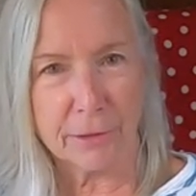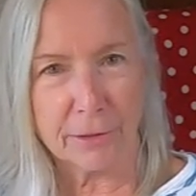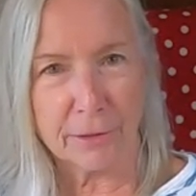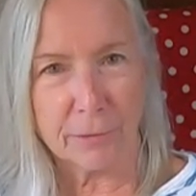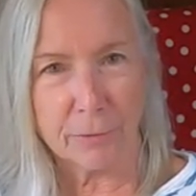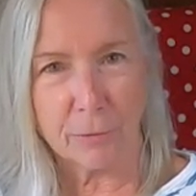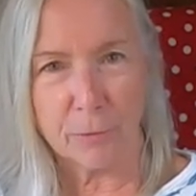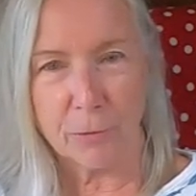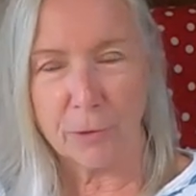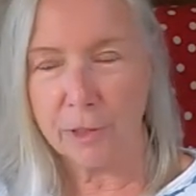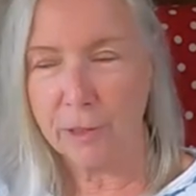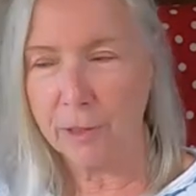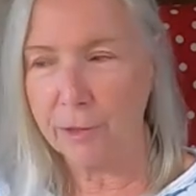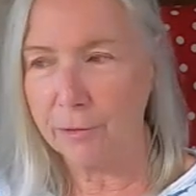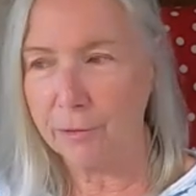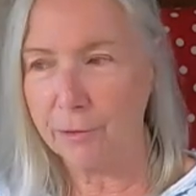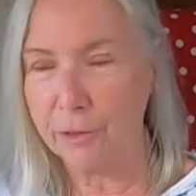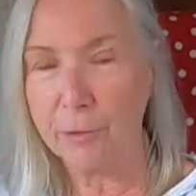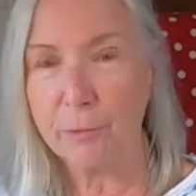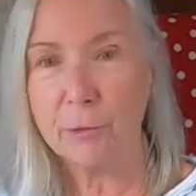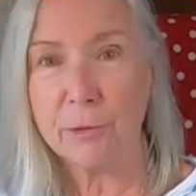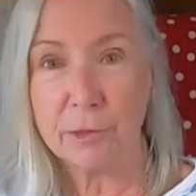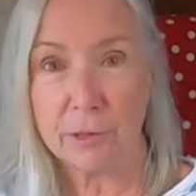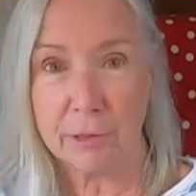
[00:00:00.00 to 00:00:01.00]
Well, there
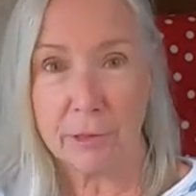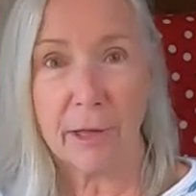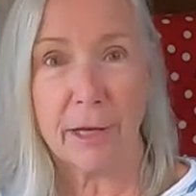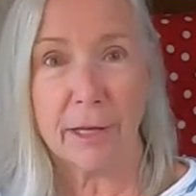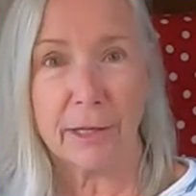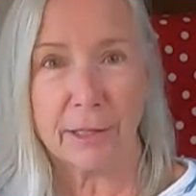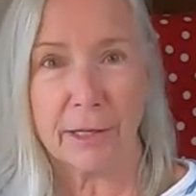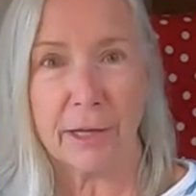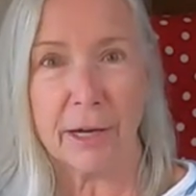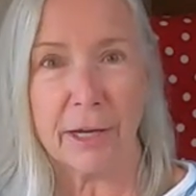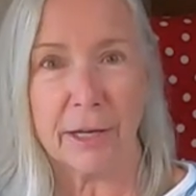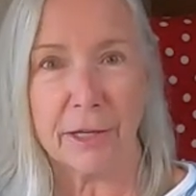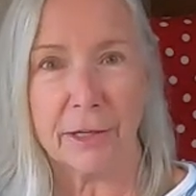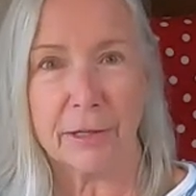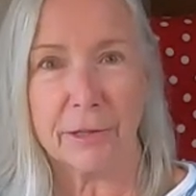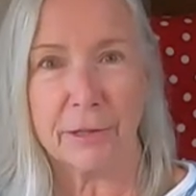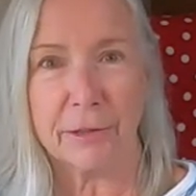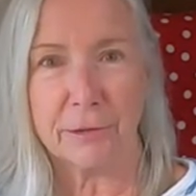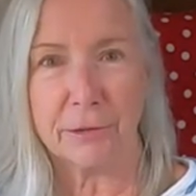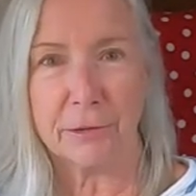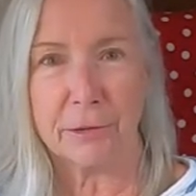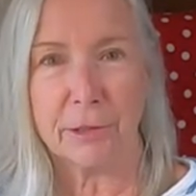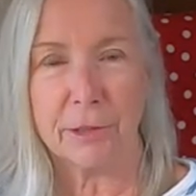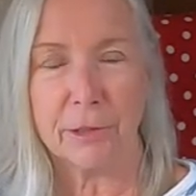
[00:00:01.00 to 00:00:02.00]
was a lot of
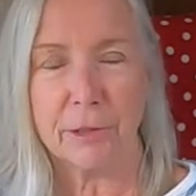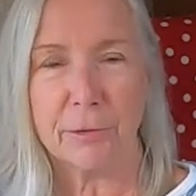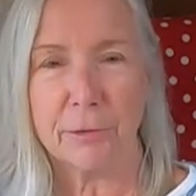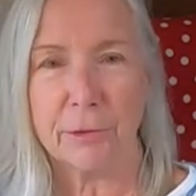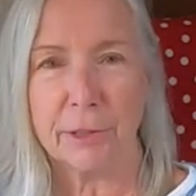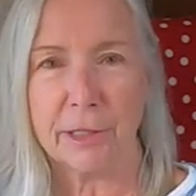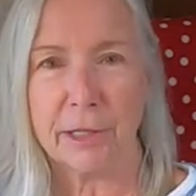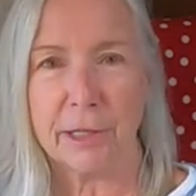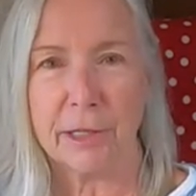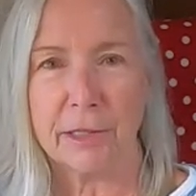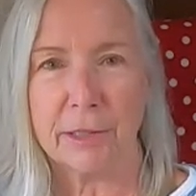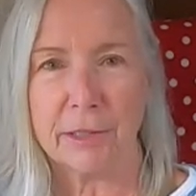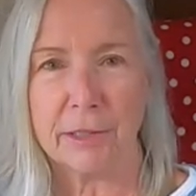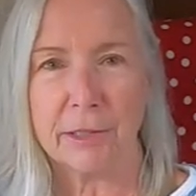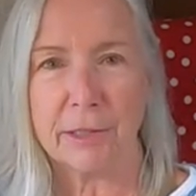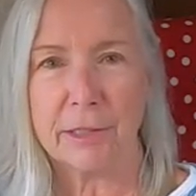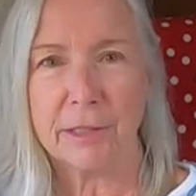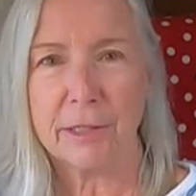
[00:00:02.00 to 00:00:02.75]
kayakers, including us.